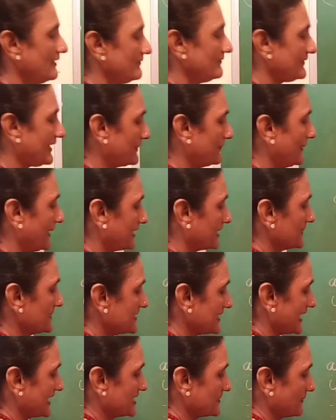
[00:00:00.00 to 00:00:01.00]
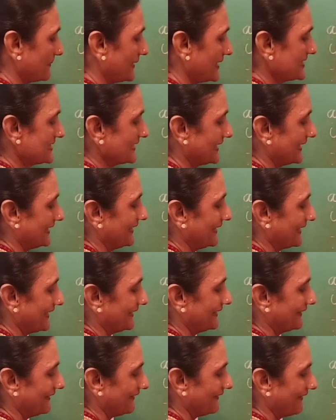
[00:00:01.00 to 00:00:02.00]
that becomes X plus
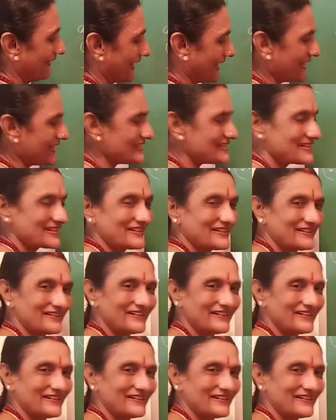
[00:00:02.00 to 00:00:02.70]
100. Alright?